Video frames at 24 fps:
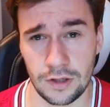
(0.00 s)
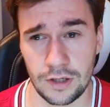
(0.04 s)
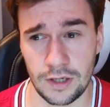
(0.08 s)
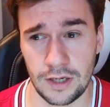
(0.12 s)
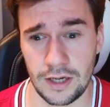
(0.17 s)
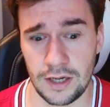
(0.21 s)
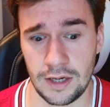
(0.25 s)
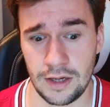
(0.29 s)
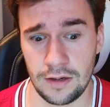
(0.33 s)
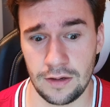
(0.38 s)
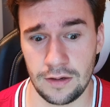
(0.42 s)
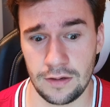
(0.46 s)

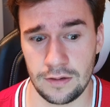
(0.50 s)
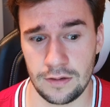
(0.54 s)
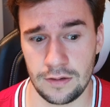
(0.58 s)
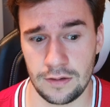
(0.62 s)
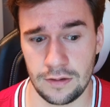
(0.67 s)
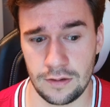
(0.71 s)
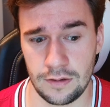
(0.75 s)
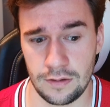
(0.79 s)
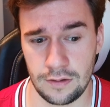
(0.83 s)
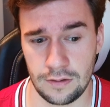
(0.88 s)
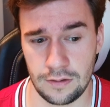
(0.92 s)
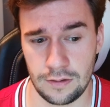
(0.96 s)
and
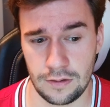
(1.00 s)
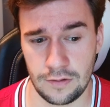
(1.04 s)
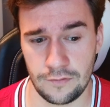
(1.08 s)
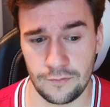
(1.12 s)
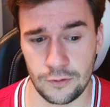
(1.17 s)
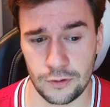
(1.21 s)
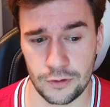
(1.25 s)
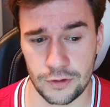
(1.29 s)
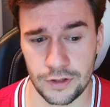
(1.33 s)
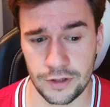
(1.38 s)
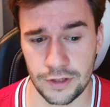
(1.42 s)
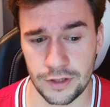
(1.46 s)
a
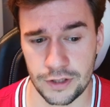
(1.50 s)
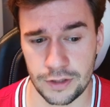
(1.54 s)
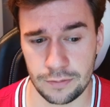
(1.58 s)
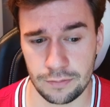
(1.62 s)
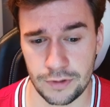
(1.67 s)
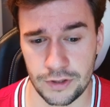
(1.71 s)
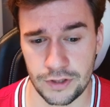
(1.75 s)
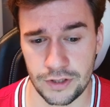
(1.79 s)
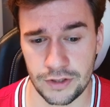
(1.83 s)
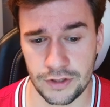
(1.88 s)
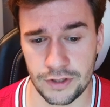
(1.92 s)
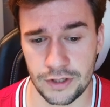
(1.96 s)
first edition
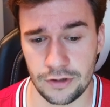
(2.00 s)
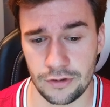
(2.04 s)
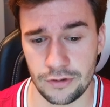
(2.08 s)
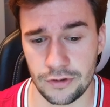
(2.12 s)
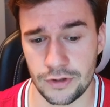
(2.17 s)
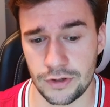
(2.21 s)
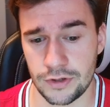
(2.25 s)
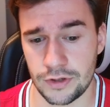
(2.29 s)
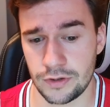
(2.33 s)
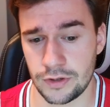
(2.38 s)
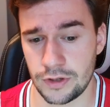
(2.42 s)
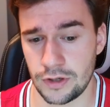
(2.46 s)
Misty's
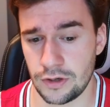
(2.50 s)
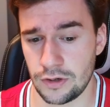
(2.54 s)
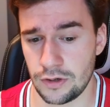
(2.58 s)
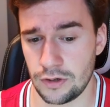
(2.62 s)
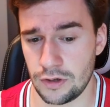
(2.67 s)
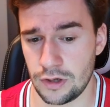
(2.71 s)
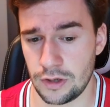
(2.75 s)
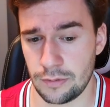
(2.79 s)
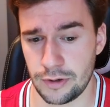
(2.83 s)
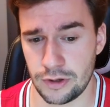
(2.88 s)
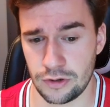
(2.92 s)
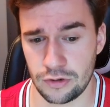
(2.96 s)
Tears
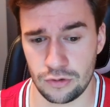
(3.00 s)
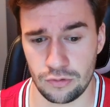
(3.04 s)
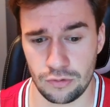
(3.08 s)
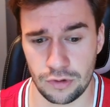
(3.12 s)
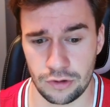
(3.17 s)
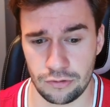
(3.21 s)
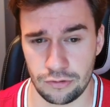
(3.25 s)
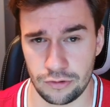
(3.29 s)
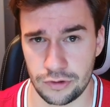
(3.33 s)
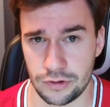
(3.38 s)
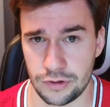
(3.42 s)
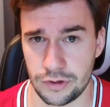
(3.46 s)
about
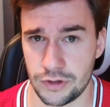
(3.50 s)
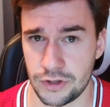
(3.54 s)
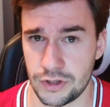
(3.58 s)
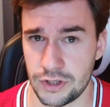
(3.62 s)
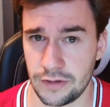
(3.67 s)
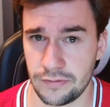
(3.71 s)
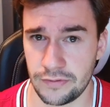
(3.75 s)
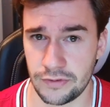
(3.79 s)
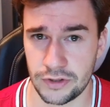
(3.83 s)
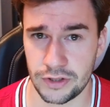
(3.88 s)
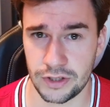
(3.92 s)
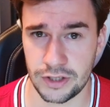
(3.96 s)

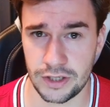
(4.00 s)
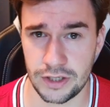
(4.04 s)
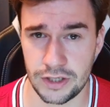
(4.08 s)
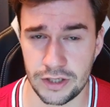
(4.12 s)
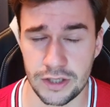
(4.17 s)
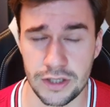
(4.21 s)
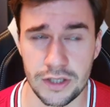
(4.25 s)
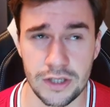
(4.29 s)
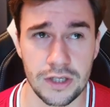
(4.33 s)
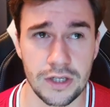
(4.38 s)
217,